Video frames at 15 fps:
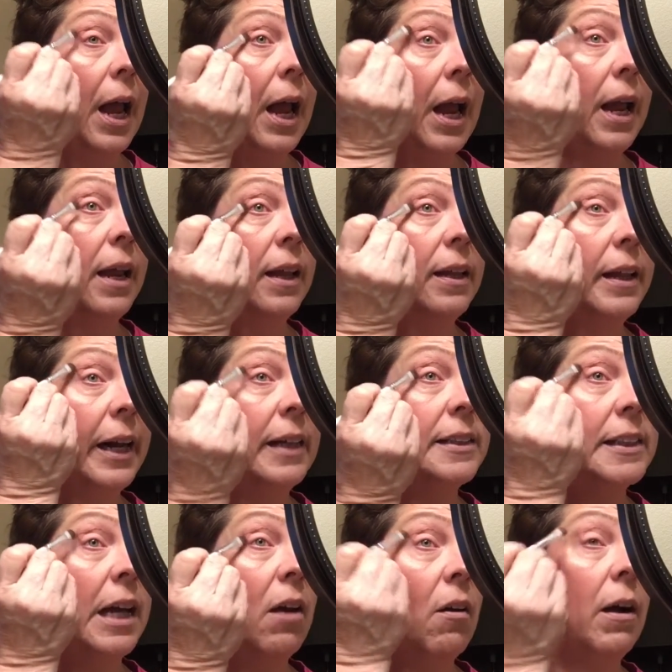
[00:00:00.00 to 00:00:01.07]
And that's
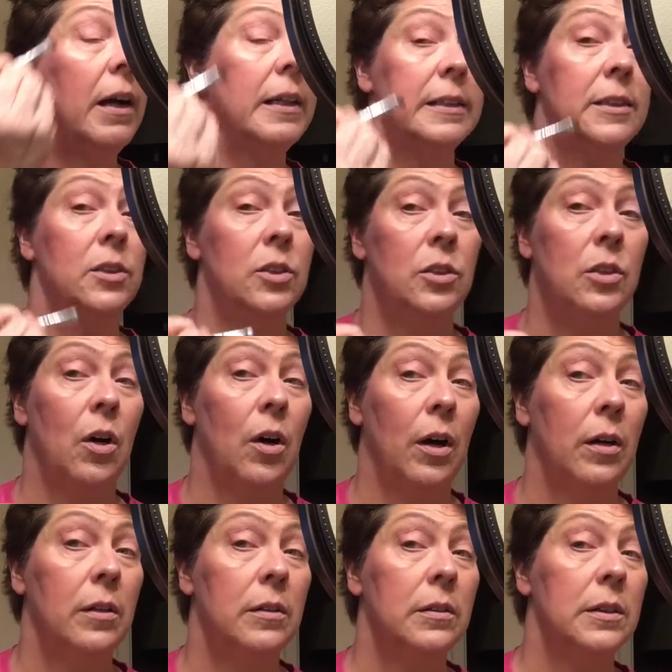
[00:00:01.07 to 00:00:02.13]
how I
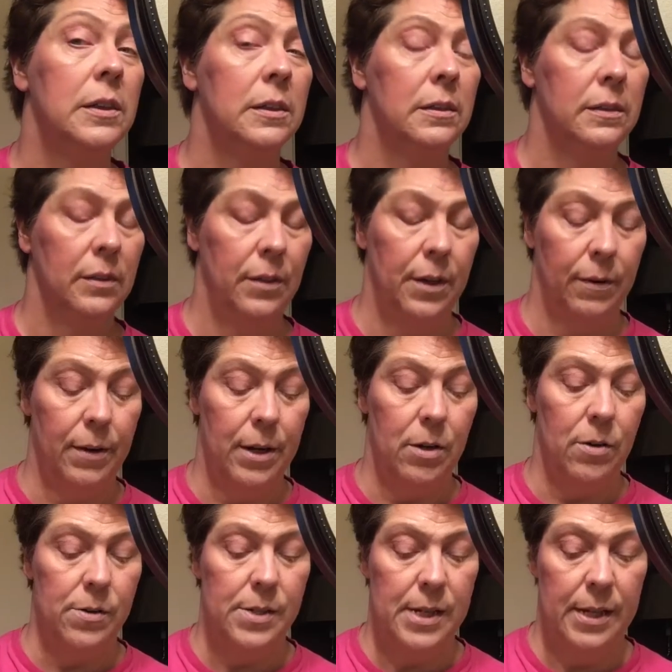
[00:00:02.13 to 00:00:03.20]
start. I don't know, can
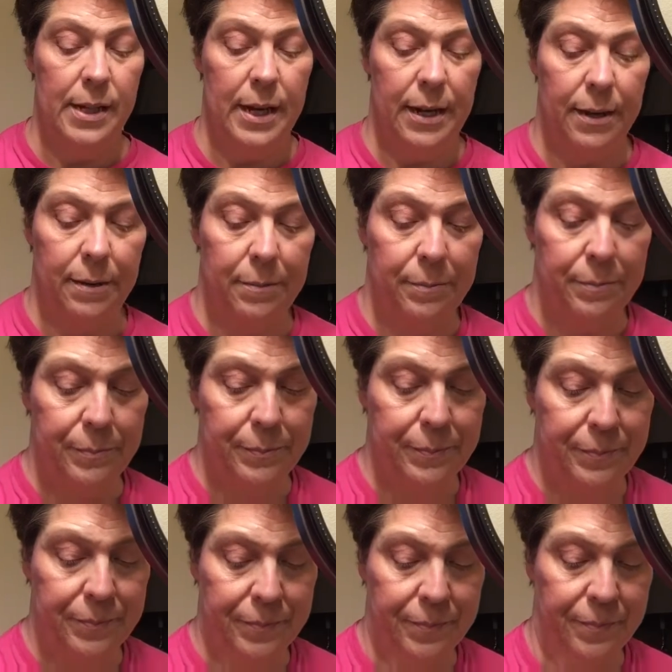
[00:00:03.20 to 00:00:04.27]
y'all see that?
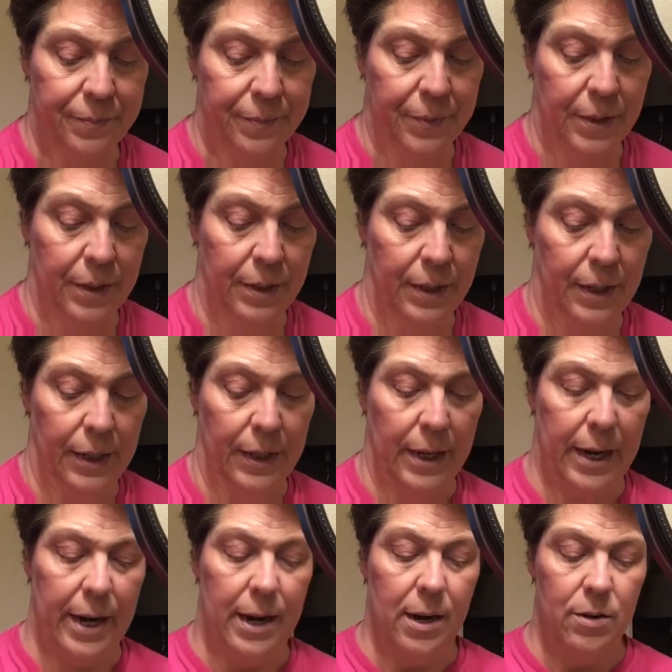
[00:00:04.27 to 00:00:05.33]

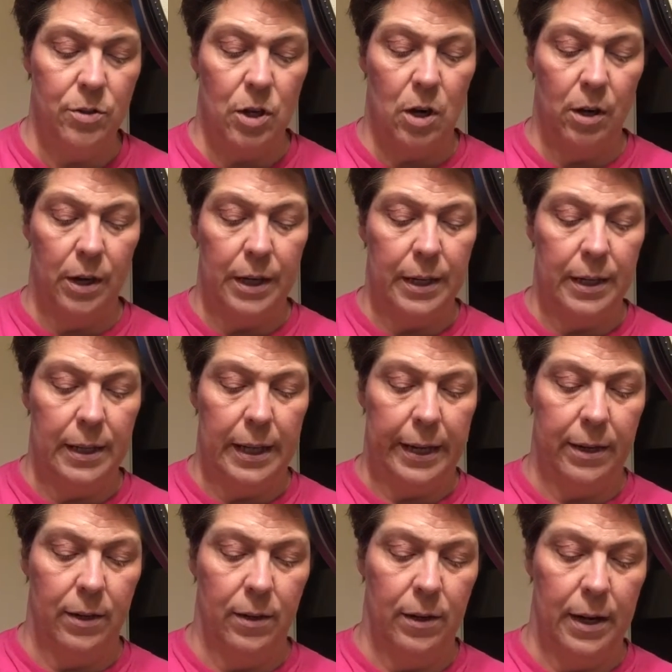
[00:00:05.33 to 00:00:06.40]
And I'll darken it
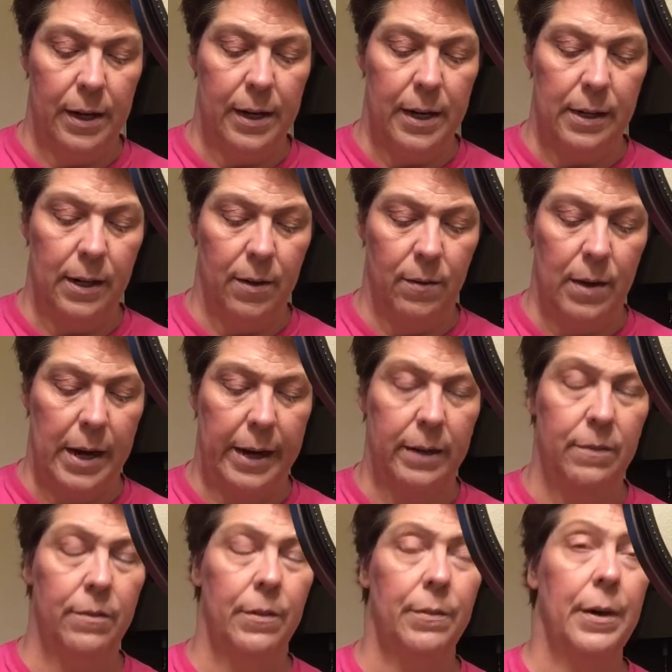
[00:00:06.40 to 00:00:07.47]
later. I kind of go
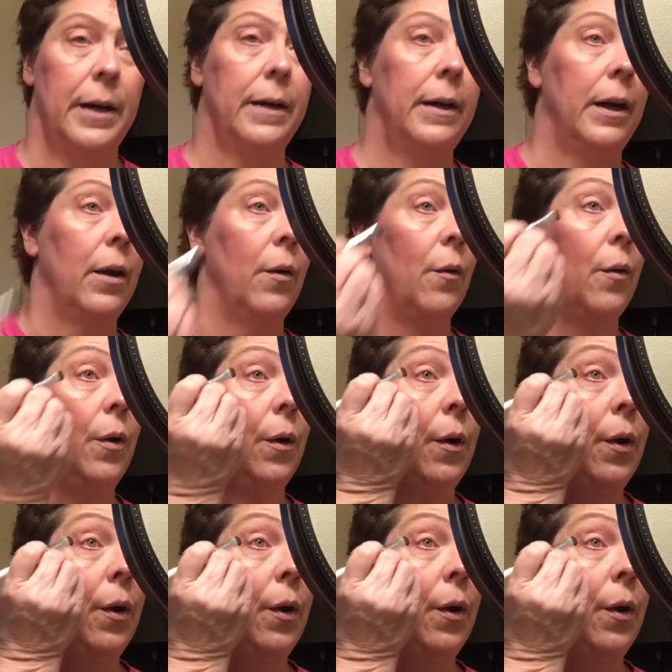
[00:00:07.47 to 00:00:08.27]
light for right now.